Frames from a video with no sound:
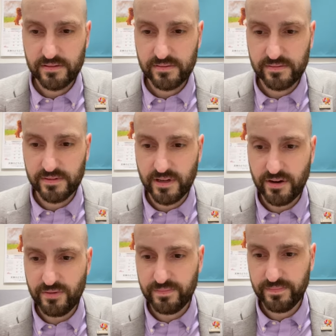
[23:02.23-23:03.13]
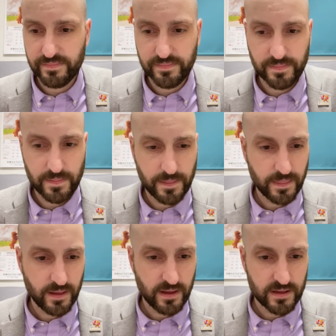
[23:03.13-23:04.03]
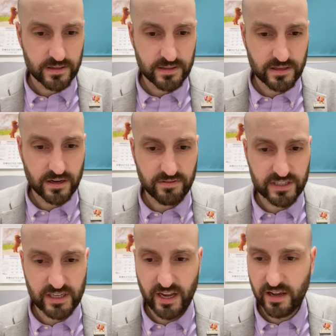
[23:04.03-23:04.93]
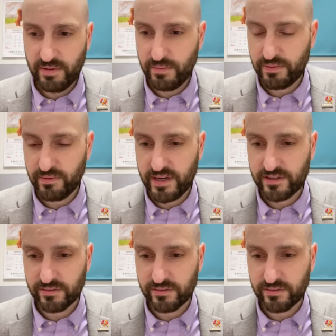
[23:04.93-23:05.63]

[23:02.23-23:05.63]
No. Start of a saying about parental